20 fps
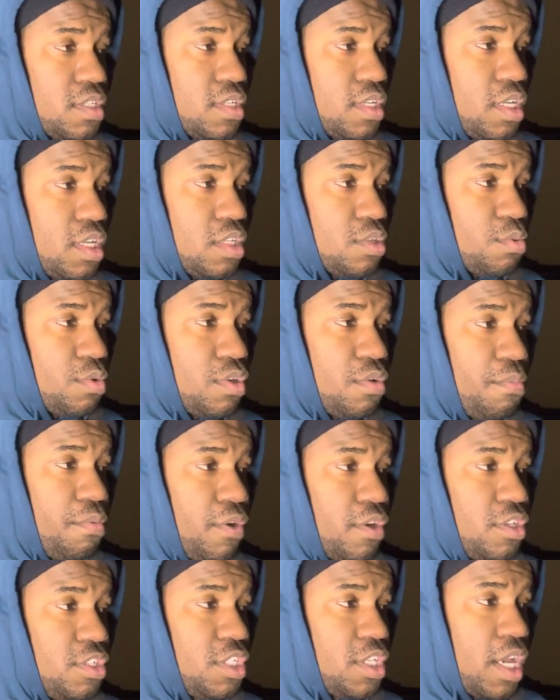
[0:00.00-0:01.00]
knees when you
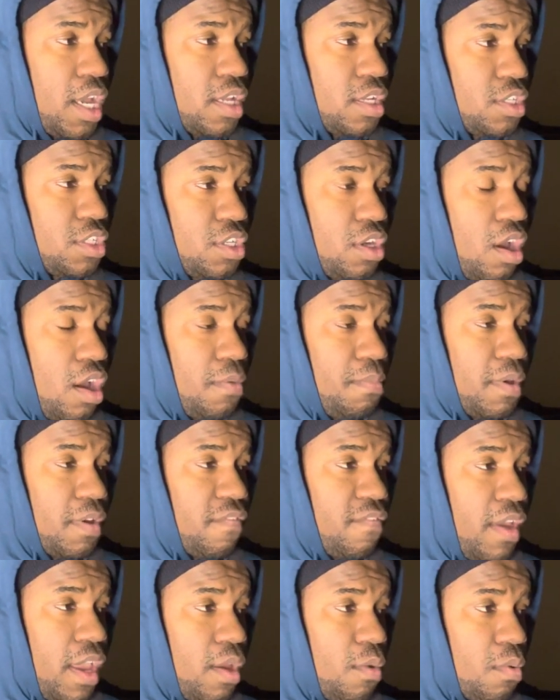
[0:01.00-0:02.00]
put jo- Sean
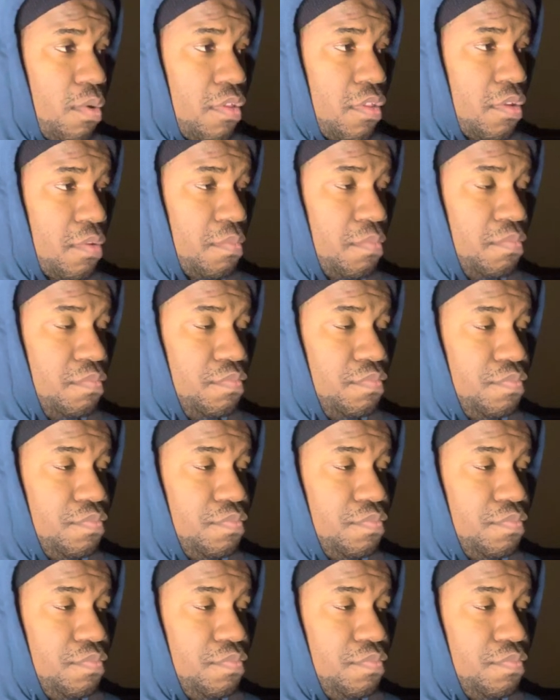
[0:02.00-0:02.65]
McVay with him.